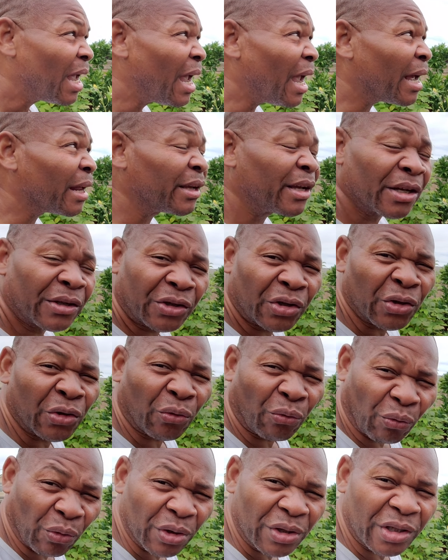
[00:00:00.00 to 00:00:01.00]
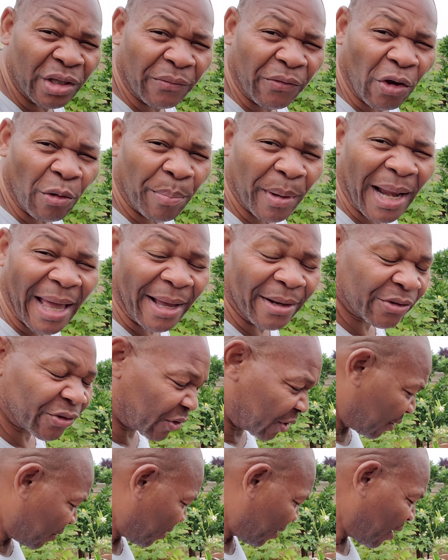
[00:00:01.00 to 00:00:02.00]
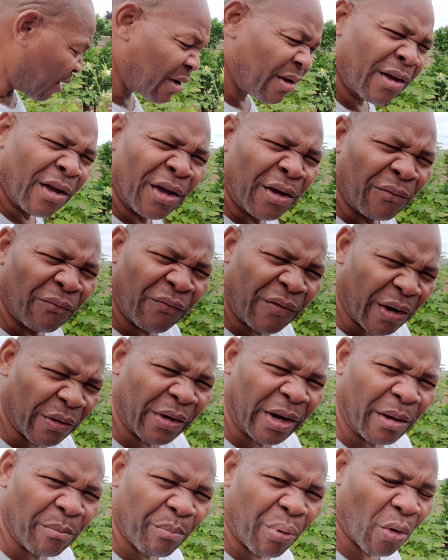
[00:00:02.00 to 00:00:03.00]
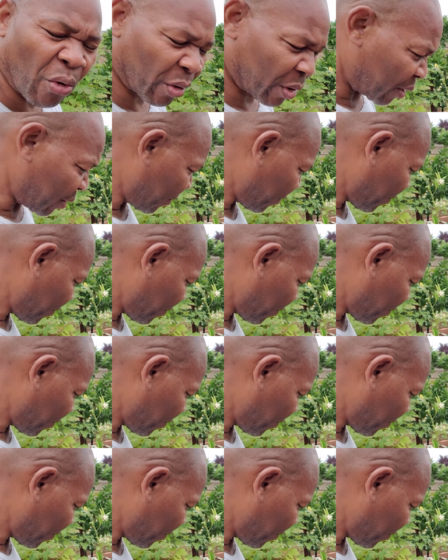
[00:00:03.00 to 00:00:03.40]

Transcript: and get to the roots of your plants. Very important.